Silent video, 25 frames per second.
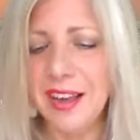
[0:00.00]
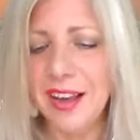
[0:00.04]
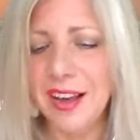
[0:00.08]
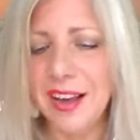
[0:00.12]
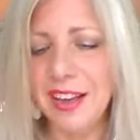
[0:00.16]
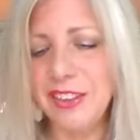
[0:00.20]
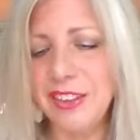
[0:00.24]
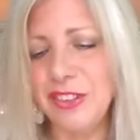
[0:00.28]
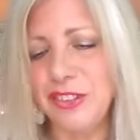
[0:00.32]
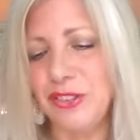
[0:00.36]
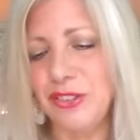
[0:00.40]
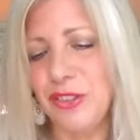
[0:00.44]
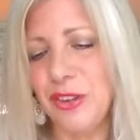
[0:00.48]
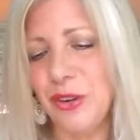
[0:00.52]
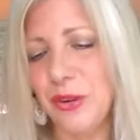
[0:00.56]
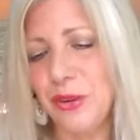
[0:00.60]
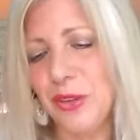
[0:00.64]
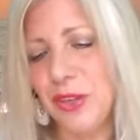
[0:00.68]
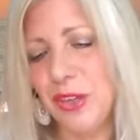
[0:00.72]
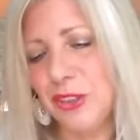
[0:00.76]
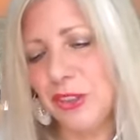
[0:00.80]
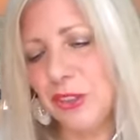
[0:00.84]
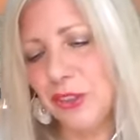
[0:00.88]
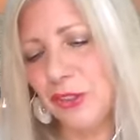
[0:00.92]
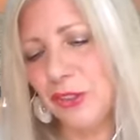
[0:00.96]
I
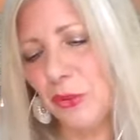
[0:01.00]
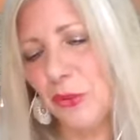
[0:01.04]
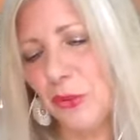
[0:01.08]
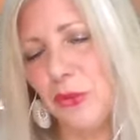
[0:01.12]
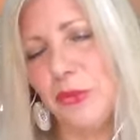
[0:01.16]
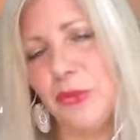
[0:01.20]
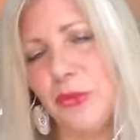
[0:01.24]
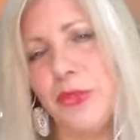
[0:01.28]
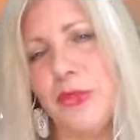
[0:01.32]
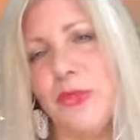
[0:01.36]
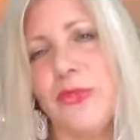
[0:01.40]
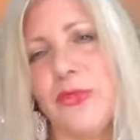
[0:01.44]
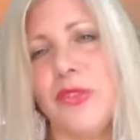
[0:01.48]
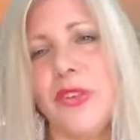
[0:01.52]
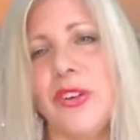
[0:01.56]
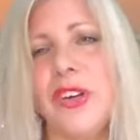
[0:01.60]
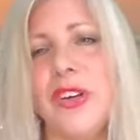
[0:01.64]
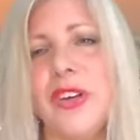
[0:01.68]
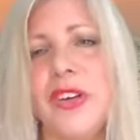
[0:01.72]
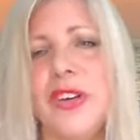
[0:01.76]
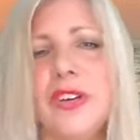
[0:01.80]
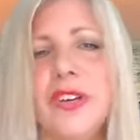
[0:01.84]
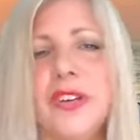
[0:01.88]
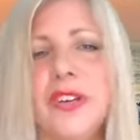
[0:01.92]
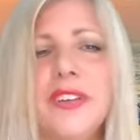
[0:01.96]
stroke her soft
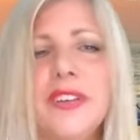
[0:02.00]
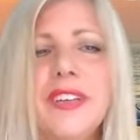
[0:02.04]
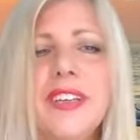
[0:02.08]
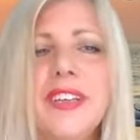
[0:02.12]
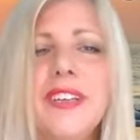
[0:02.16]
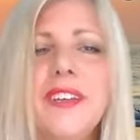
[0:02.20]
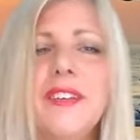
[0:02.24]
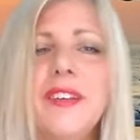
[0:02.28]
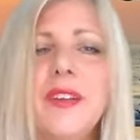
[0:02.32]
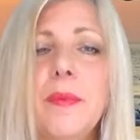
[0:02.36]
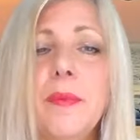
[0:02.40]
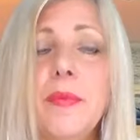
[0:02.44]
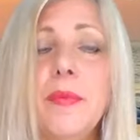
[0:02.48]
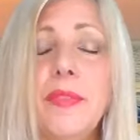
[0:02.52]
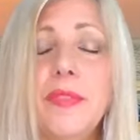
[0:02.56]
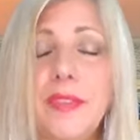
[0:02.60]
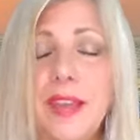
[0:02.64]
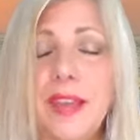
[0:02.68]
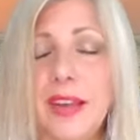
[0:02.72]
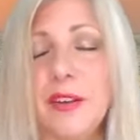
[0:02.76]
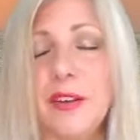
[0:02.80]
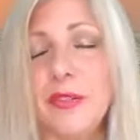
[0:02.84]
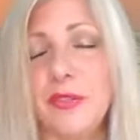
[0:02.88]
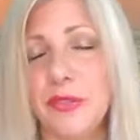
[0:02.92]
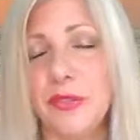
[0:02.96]
fur and am
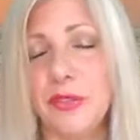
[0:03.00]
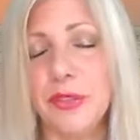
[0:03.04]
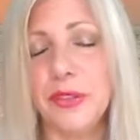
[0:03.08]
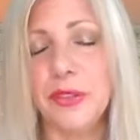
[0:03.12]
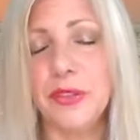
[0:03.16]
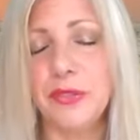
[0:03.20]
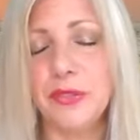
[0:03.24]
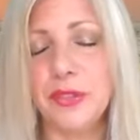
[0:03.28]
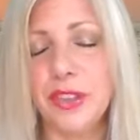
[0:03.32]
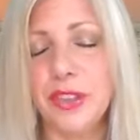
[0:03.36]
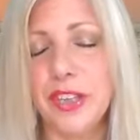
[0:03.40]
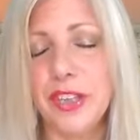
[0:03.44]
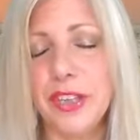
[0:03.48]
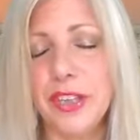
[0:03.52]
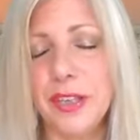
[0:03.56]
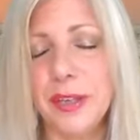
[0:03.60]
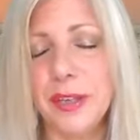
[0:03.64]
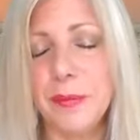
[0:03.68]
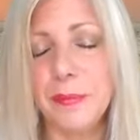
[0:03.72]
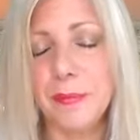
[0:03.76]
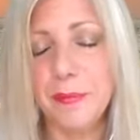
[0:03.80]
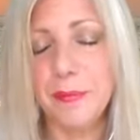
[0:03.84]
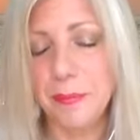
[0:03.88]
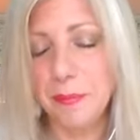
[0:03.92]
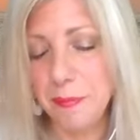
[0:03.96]
thankful for
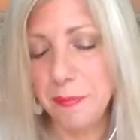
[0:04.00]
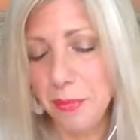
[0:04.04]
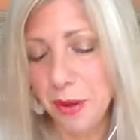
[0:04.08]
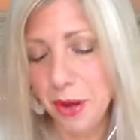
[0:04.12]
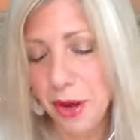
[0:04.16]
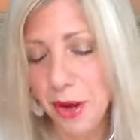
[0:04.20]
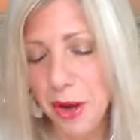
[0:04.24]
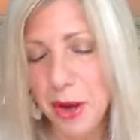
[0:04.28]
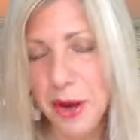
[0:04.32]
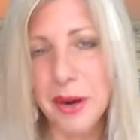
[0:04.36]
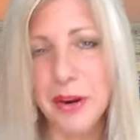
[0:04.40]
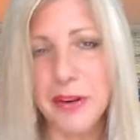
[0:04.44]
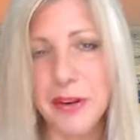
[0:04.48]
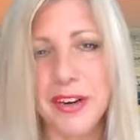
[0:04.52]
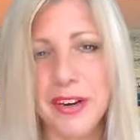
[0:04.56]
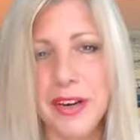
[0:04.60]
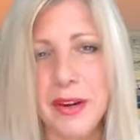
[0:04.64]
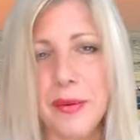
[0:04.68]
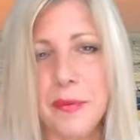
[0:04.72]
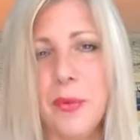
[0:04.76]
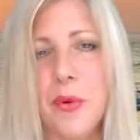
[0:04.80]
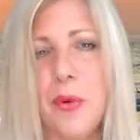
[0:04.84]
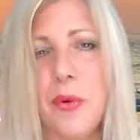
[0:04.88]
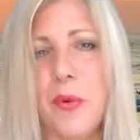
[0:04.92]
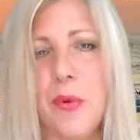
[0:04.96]
her
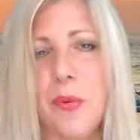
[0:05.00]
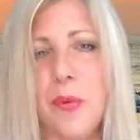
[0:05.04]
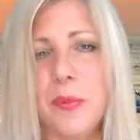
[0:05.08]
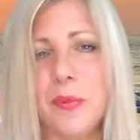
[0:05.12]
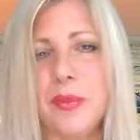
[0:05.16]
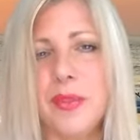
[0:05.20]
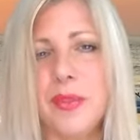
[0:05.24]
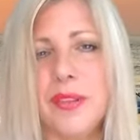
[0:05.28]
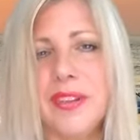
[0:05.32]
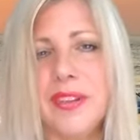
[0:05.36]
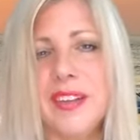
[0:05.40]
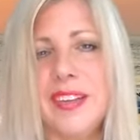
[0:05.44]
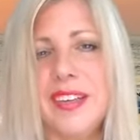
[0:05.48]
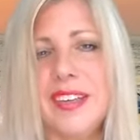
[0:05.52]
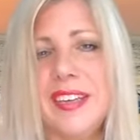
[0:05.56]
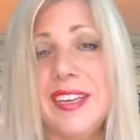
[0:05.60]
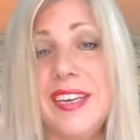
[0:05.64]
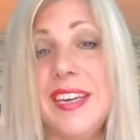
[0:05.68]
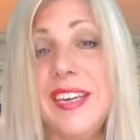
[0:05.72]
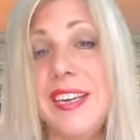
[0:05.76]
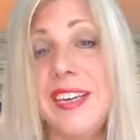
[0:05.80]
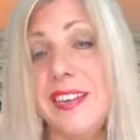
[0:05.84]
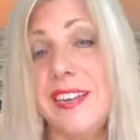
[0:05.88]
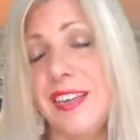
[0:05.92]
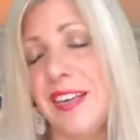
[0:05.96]
purring warmth,
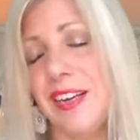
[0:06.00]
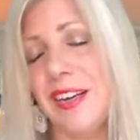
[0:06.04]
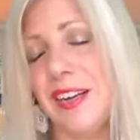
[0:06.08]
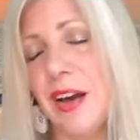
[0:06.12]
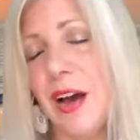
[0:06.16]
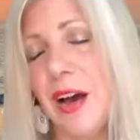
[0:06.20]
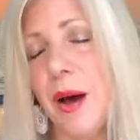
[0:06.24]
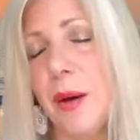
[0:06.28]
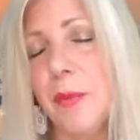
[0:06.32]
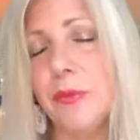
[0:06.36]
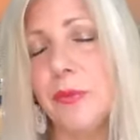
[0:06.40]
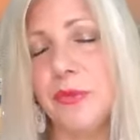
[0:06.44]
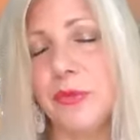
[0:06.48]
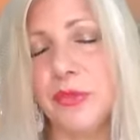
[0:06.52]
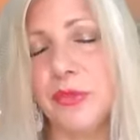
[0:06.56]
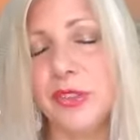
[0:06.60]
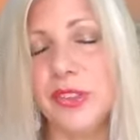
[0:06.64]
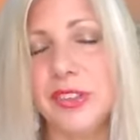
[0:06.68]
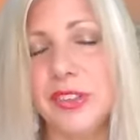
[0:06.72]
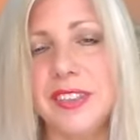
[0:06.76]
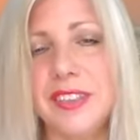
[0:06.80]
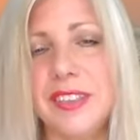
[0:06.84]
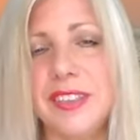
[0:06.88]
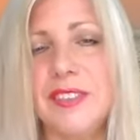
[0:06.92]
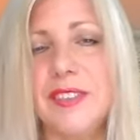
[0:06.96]
kneading
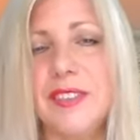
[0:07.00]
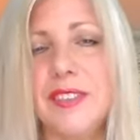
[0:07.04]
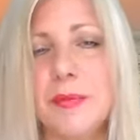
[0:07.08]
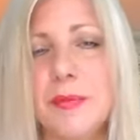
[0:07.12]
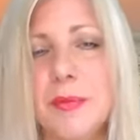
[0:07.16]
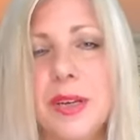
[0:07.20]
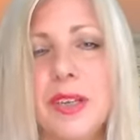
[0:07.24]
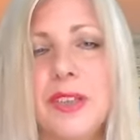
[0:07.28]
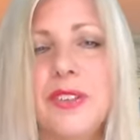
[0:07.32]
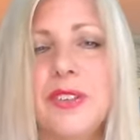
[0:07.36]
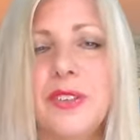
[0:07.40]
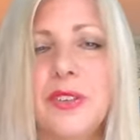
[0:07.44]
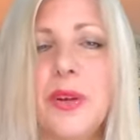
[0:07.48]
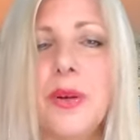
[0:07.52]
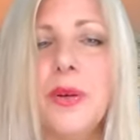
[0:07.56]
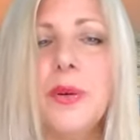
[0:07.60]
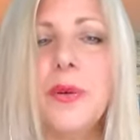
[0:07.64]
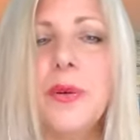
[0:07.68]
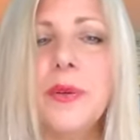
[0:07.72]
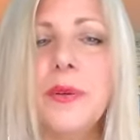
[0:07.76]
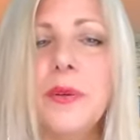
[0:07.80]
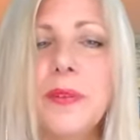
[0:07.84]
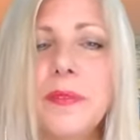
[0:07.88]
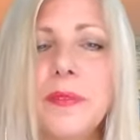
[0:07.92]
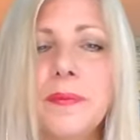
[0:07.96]
comfort into my
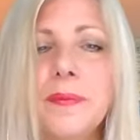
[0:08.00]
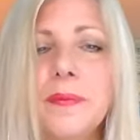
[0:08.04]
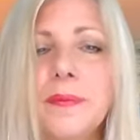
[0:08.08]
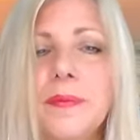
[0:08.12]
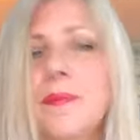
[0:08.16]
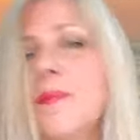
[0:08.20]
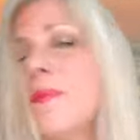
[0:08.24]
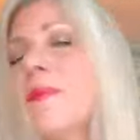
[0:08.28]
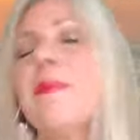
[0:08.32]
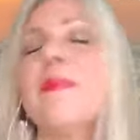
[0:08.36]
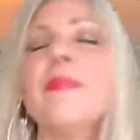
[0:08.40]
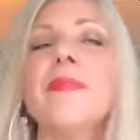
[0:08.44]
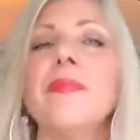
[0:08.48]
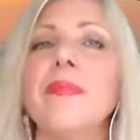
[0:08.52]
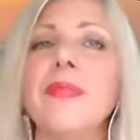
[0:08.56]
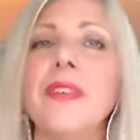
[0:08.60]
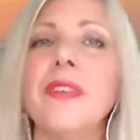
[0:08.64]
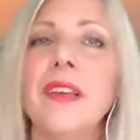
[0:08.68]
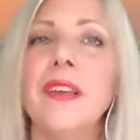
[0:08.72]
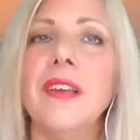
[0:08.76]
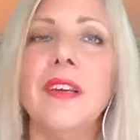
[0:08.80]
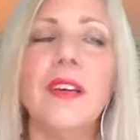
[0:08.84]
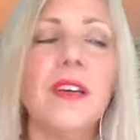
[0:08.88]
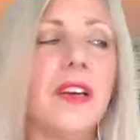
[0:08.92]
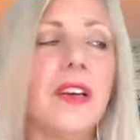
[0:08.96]
soul.
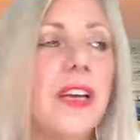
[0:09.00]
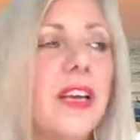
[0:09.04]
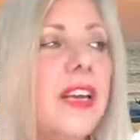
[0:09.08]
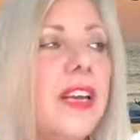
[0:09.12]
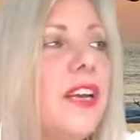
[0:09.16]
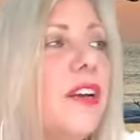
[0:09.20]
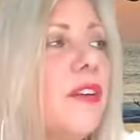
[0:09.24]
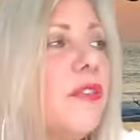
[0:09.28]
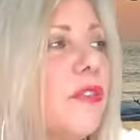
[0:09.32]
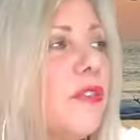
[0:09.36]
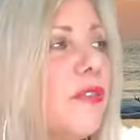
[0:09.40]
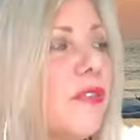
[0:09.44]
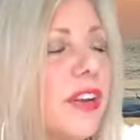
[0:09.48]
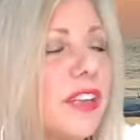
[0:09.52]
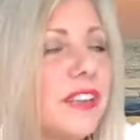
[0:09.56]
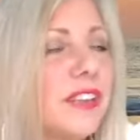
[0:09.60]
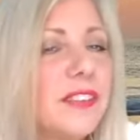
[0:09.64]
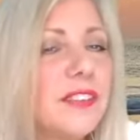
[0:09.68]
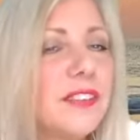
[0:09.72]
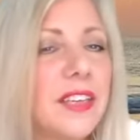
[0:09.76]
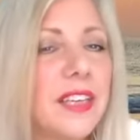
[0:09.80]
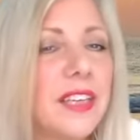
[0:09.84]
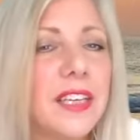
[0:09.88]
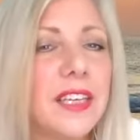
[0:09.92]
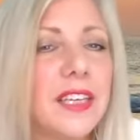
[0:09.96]
I hear a
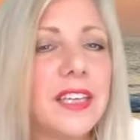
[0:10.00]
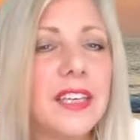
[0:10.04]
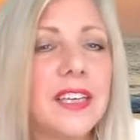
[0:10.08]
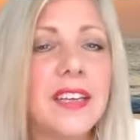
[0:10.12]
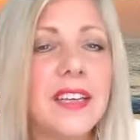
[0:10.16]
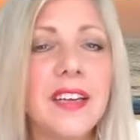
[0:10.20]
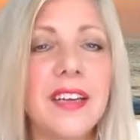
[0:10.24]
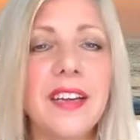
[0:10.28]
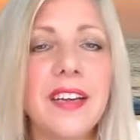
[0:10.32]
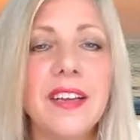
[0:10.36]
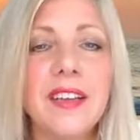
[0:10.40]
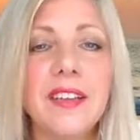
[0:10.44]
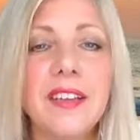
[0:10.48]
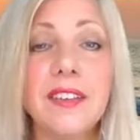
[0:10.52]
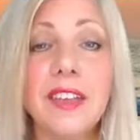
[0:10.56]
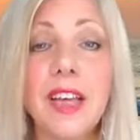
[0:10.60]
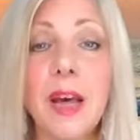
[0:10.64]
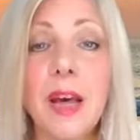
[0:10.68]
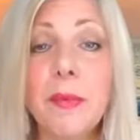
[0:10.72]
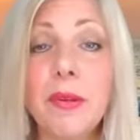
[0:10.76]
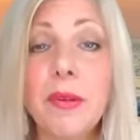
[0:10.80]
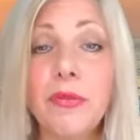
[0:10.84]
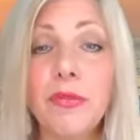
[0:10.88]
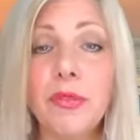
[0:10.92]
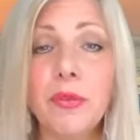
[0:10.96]
rustling. It's
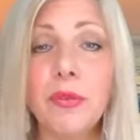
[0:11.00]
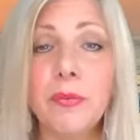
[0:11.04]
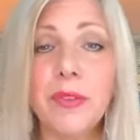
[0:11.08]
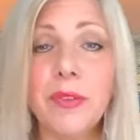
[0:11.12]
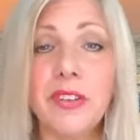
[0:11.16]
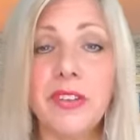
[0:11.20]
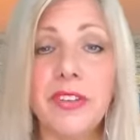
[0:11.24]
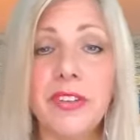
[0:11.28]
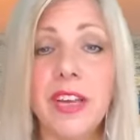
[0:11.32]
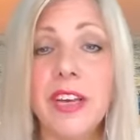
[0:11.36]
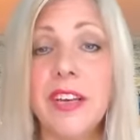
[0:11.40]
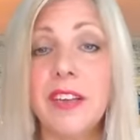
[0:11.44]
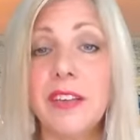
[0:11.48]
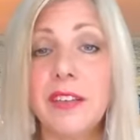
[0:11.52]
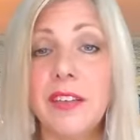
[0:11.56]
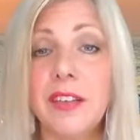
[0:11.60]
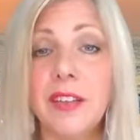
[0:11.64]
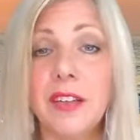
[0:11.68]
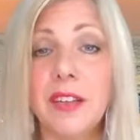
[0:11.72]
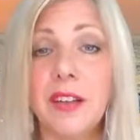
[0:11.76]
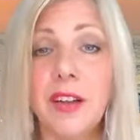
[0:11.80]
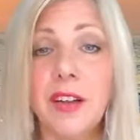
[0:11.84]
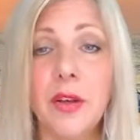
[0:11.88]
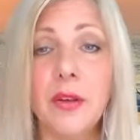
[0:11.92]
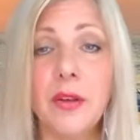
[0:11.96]
coming from the second
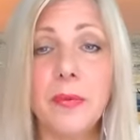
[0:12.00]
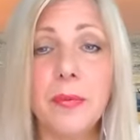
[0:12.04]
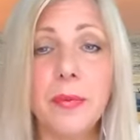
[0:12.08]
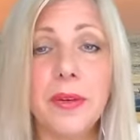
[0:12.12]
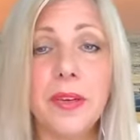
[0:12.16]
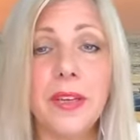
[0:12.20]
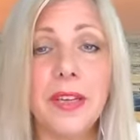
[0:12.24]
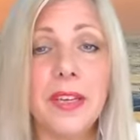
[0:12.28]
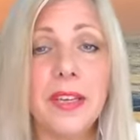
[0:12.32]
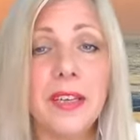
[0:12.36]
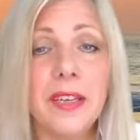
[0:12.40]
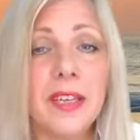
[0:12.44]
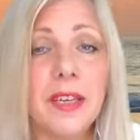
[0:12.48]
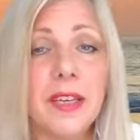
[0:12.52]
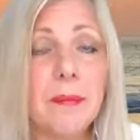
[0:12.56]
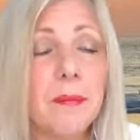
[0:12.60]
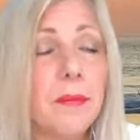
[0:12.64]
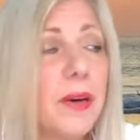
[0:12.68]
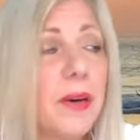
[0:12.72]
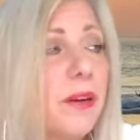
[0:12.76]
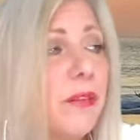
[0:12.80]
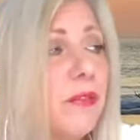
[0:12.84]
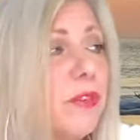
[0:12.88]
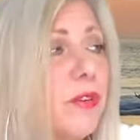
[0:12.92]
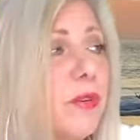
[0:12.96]
little opening in
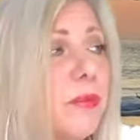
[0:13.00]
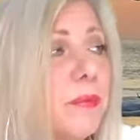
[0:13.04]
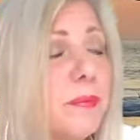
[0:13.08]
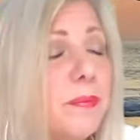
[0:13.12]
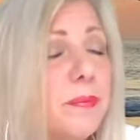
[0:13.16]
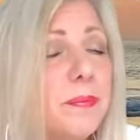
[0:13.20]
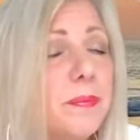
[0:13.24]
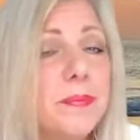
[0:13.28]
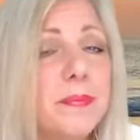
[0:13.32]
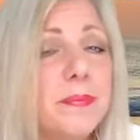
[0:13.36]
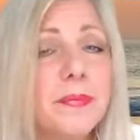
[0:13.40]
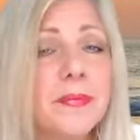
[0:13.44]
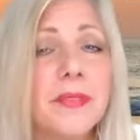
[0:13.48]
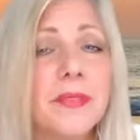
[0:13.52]
my room,